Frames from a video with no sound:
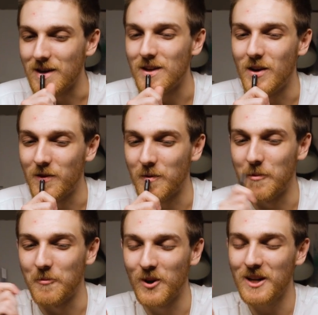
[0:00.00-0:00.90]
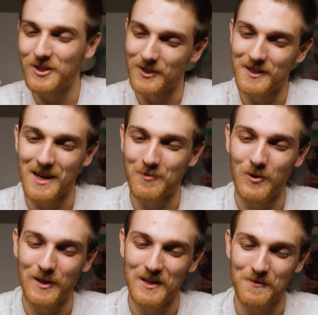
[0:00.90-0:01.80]
you know, from a production
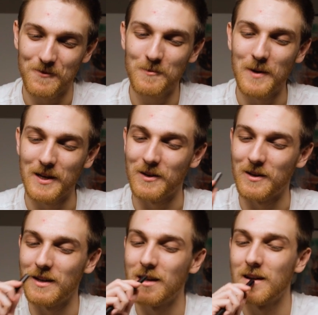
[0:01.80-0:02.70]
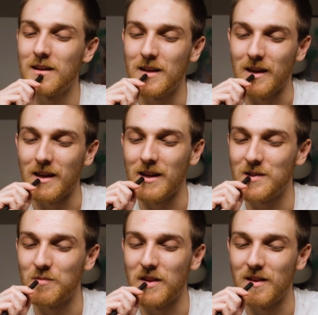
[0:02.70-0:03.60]
standpoint as a filmmaker, it
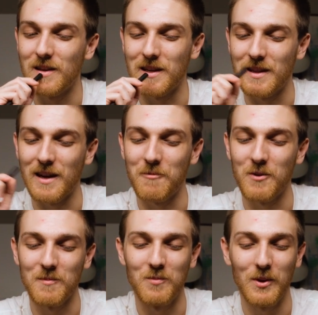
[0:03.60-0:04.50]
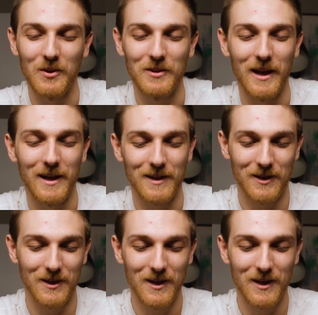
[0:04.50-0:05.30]
gets me thinking that I want to build like